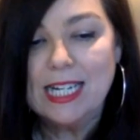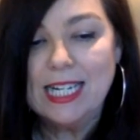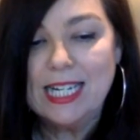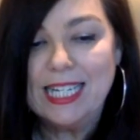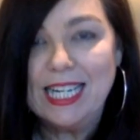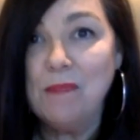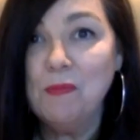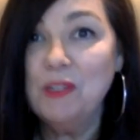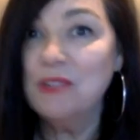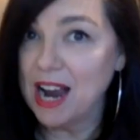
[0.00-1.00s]
Uh, it
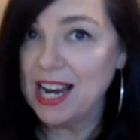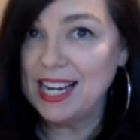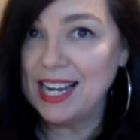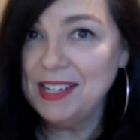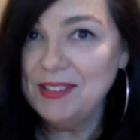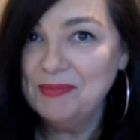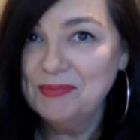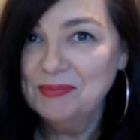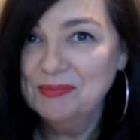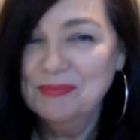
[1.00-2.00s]
was raining.
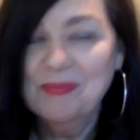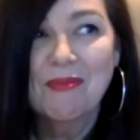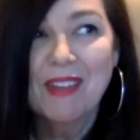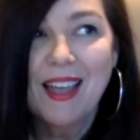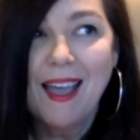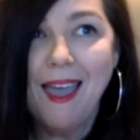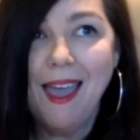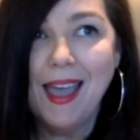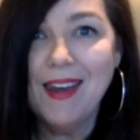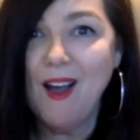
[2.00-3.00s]
It was
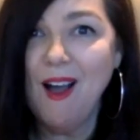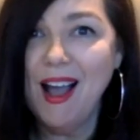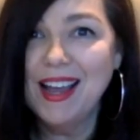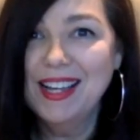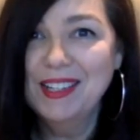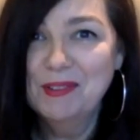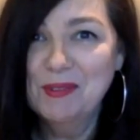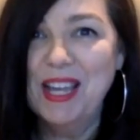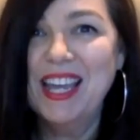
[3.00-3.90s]
raining. the story gets